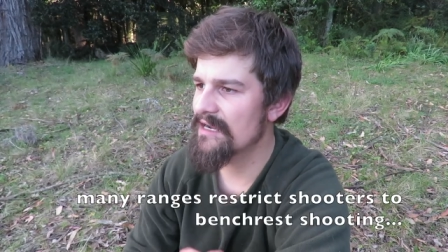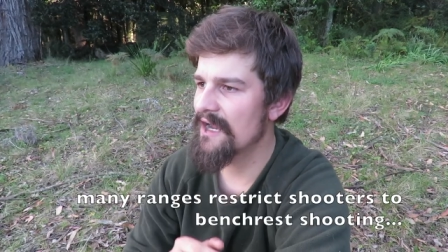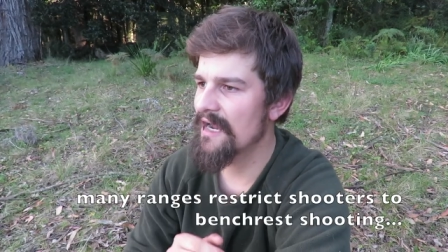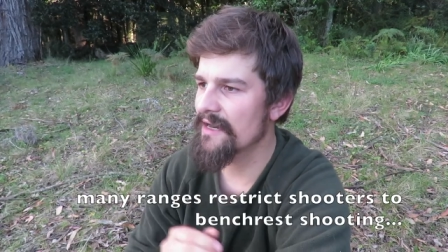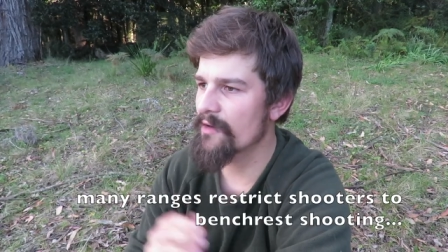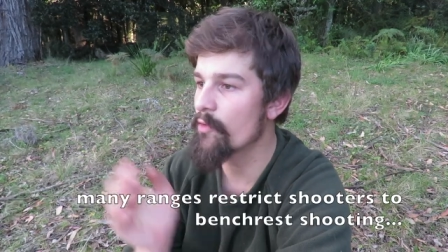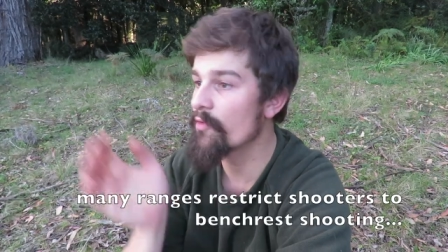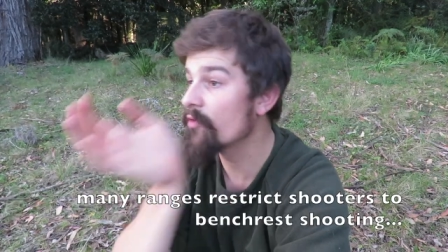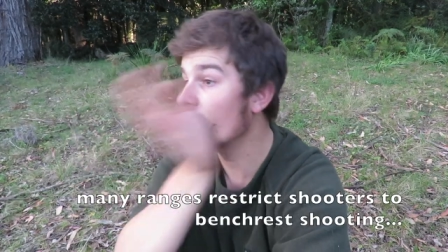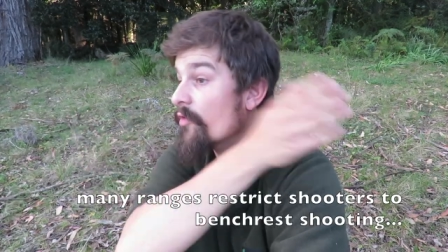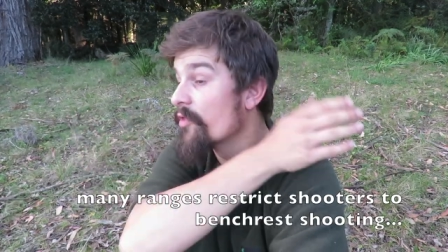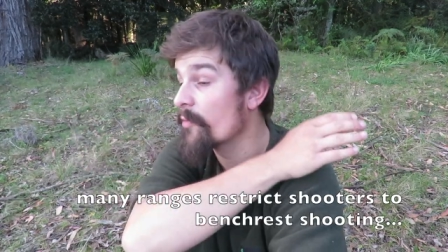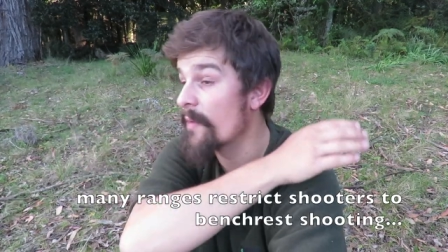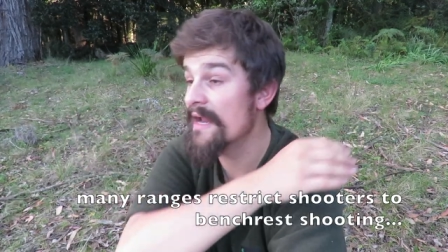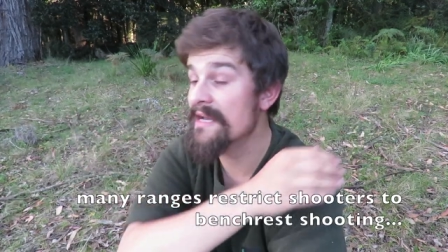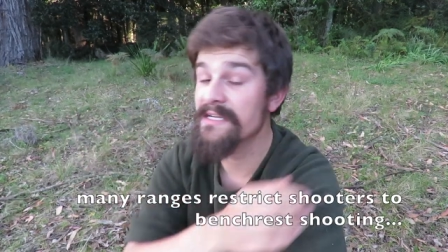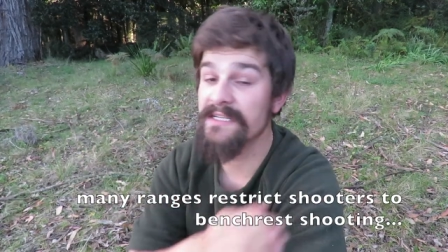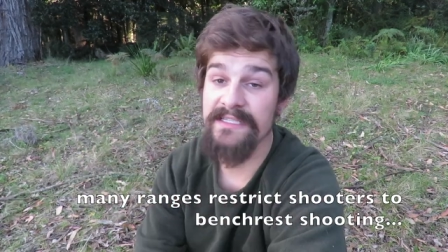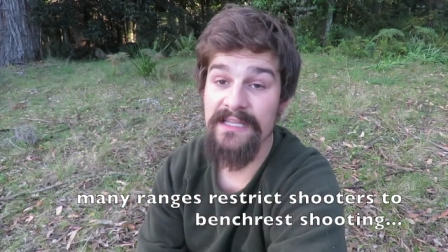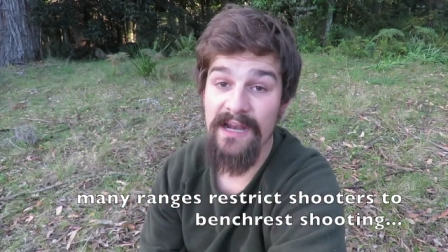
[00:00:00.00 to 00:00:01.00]
I, all, all the
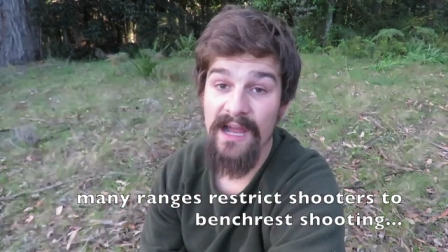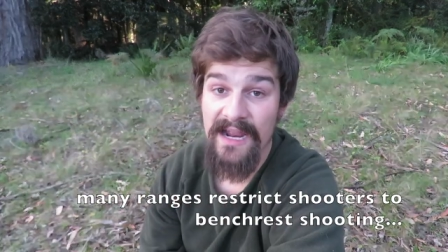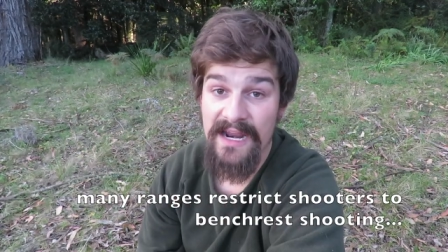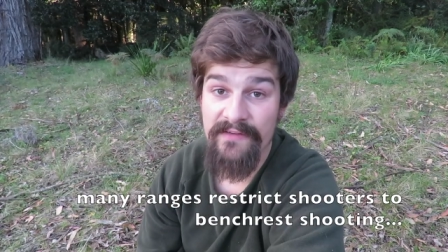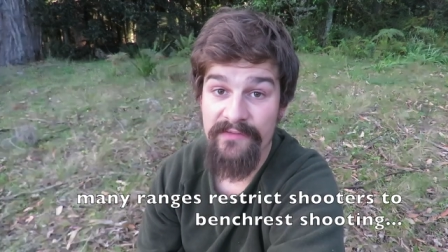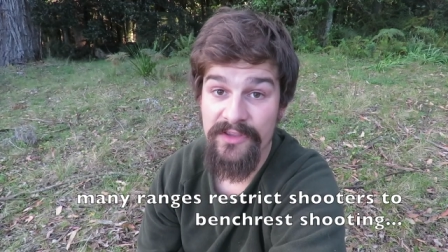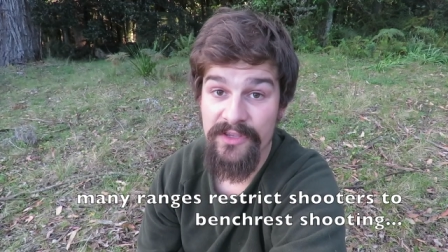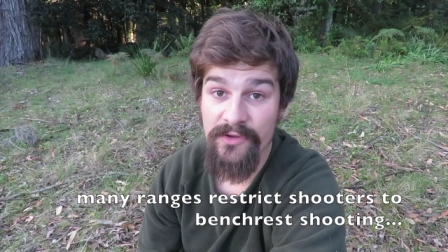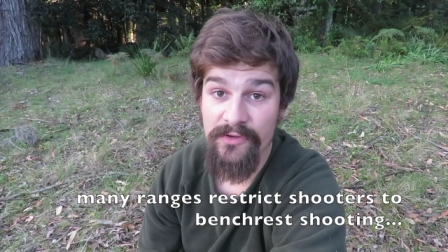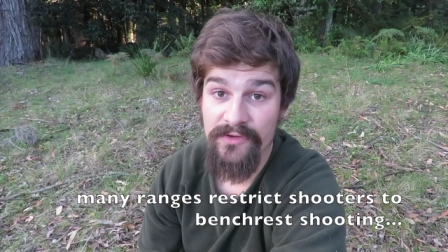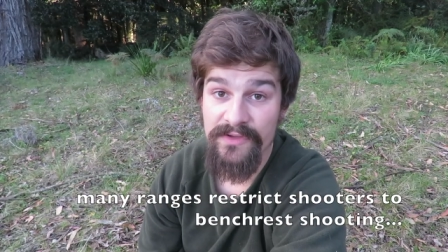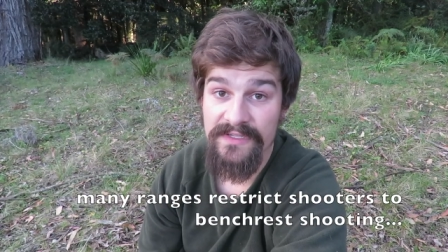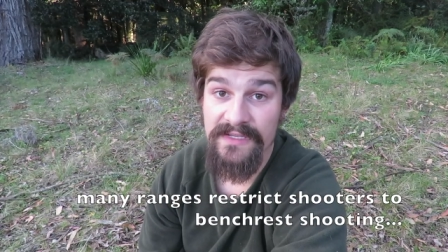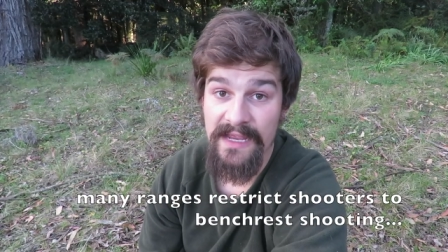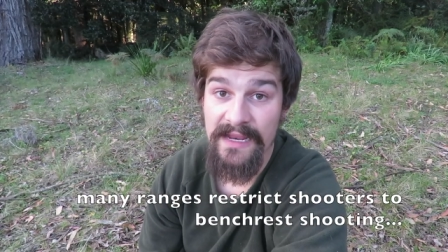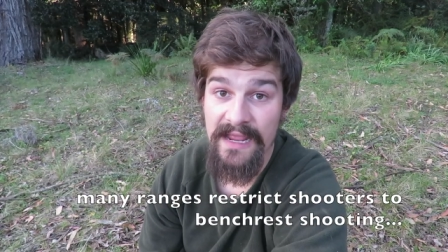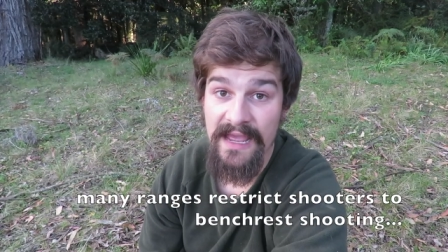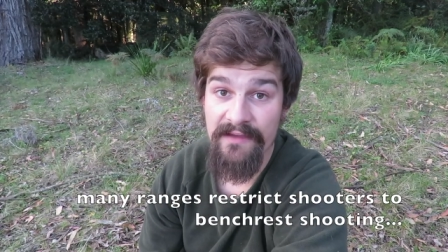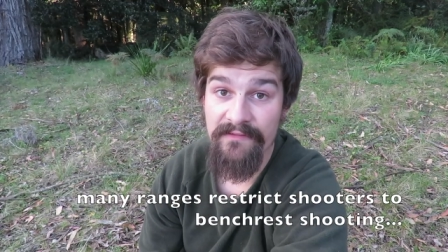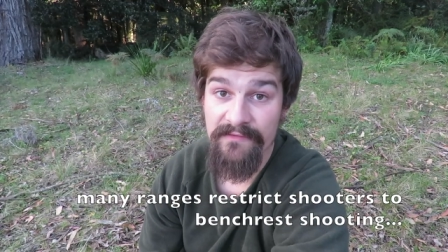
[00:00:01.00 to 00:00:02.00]
ranges that I'd ever use
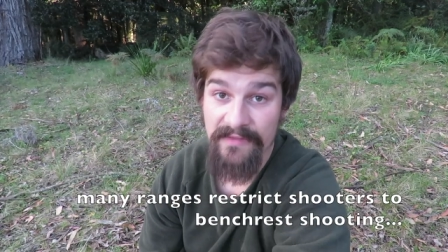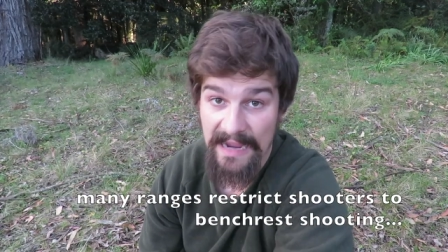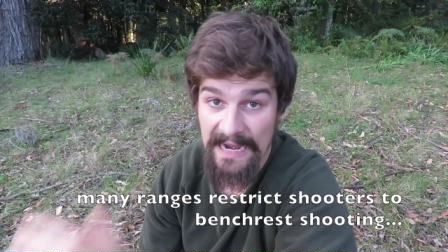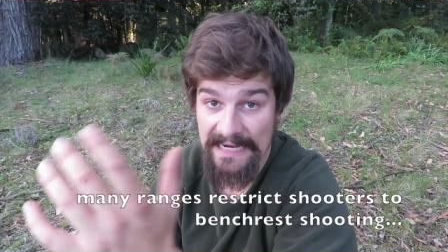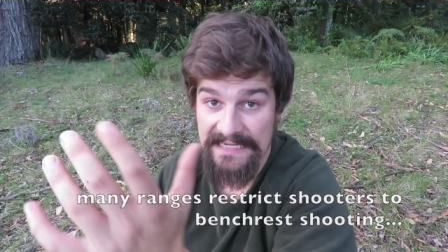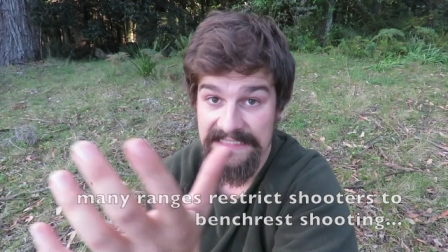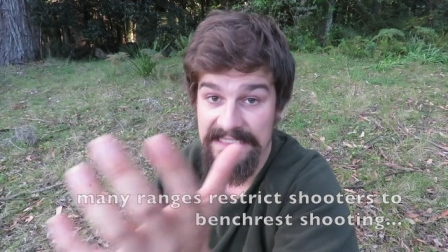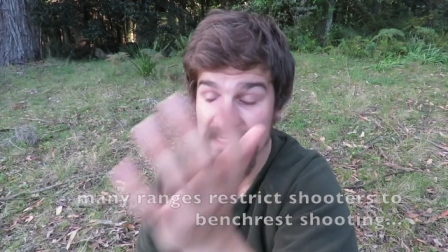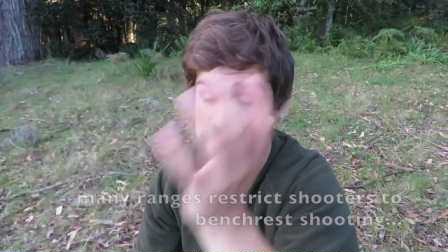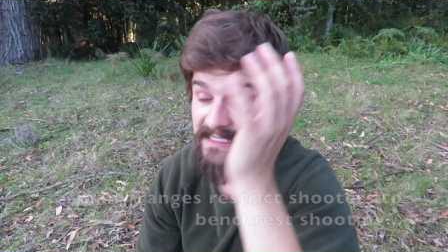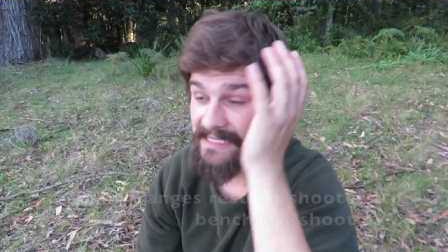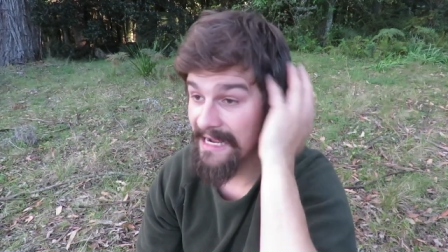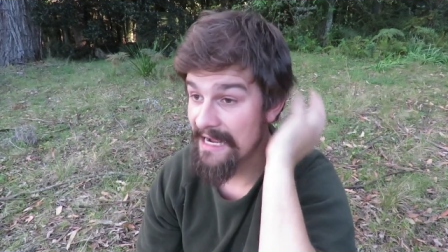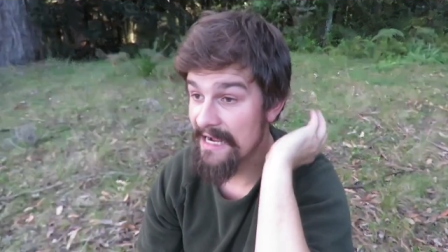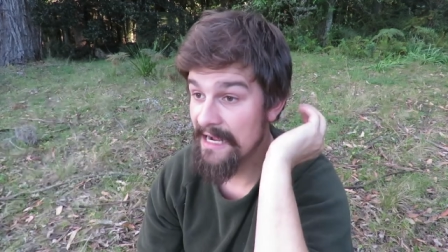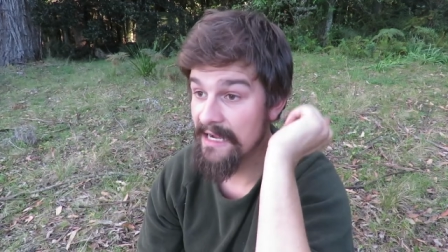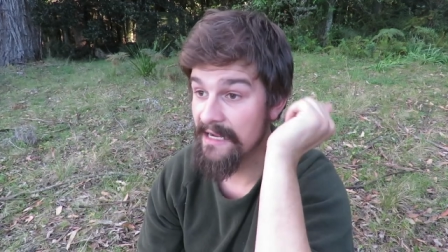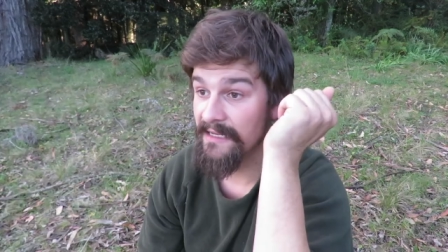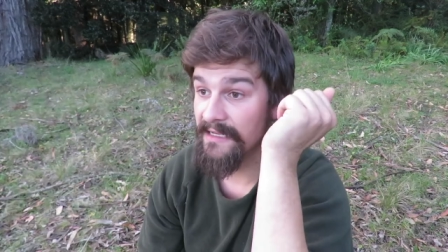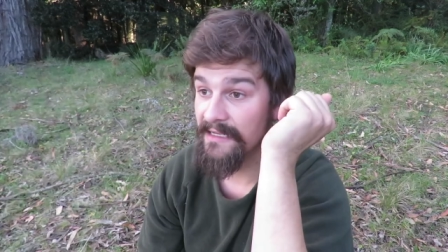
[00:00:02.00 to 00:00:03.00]
and have accessed
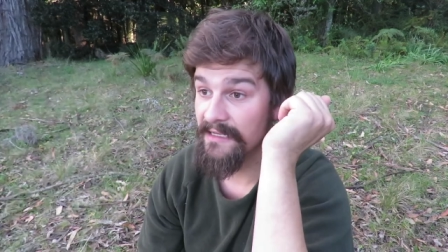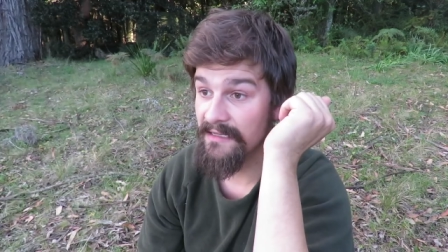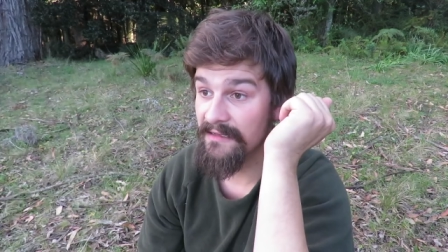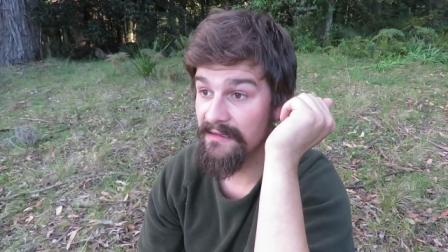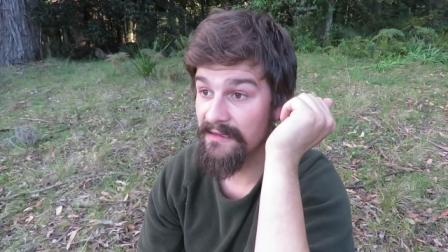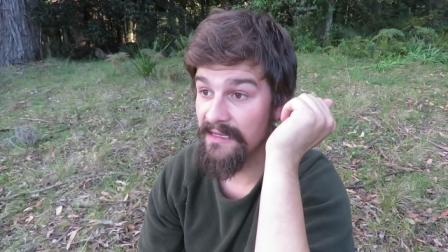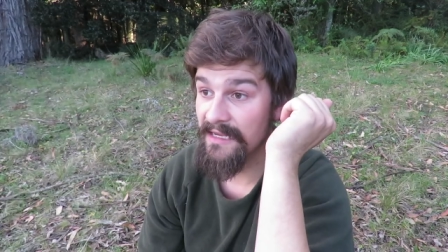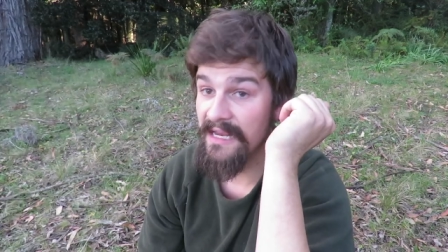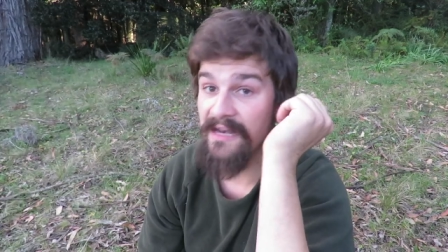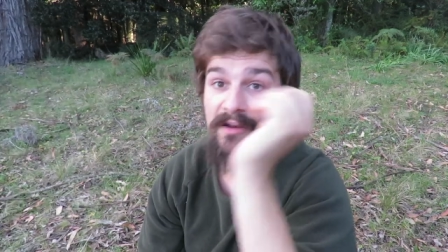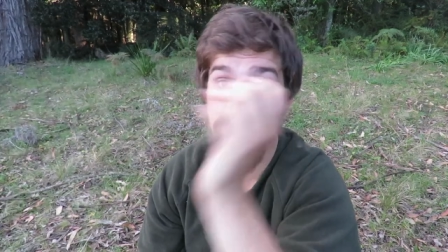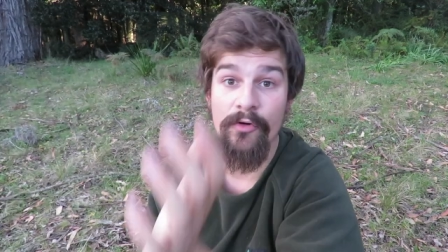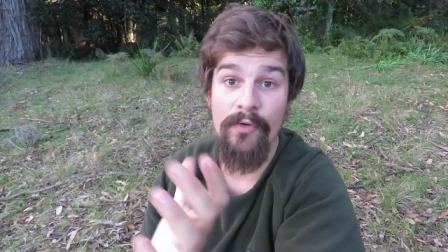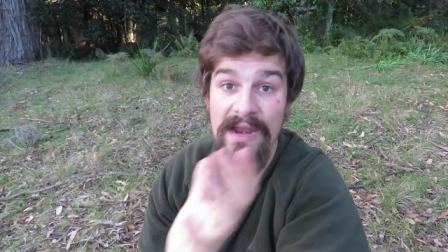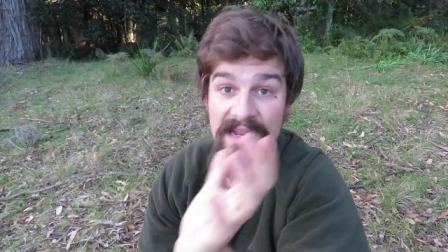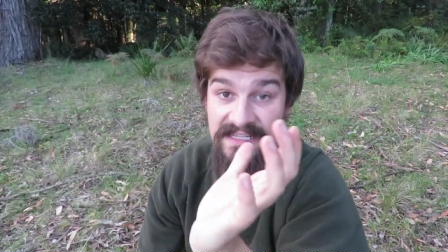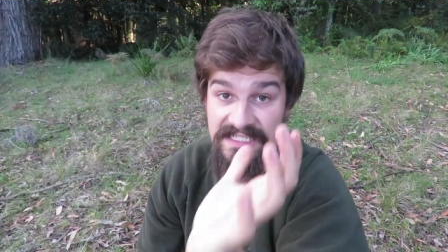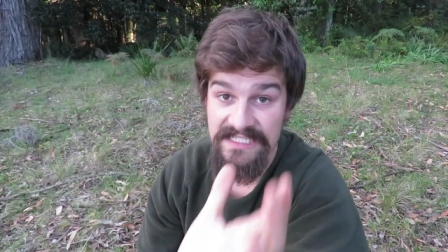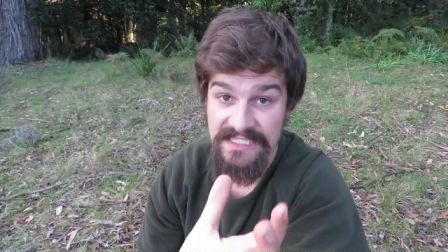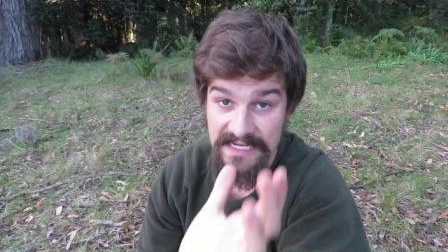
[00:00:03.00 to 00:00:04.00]
are in and
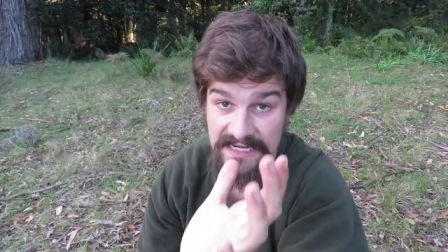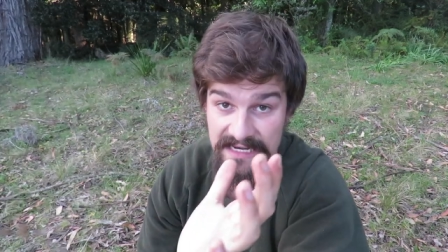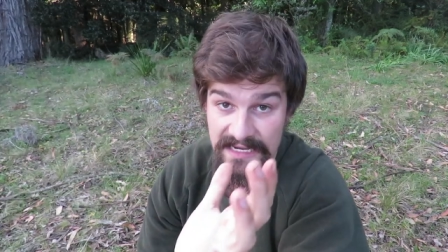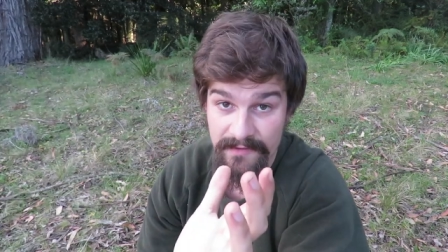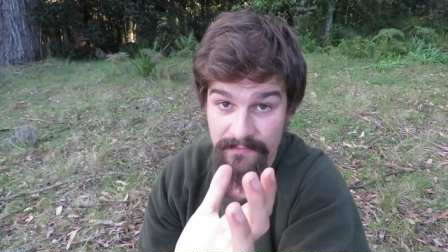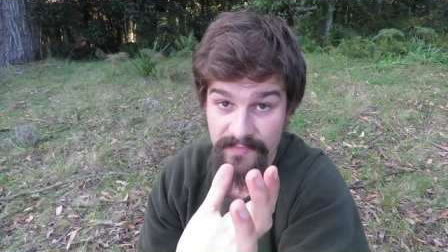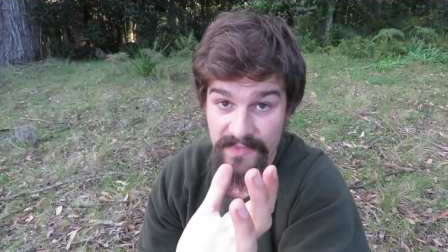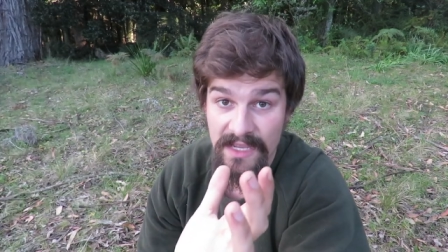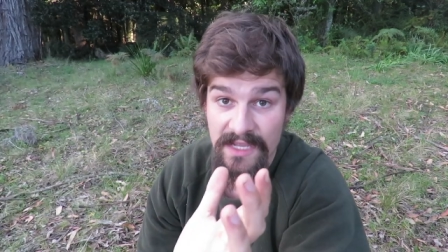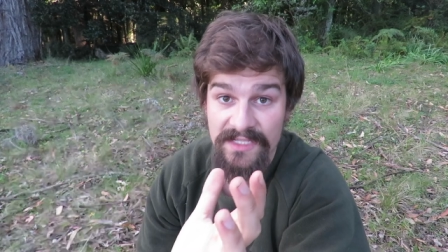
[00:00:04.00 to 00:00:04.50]
around Sydney.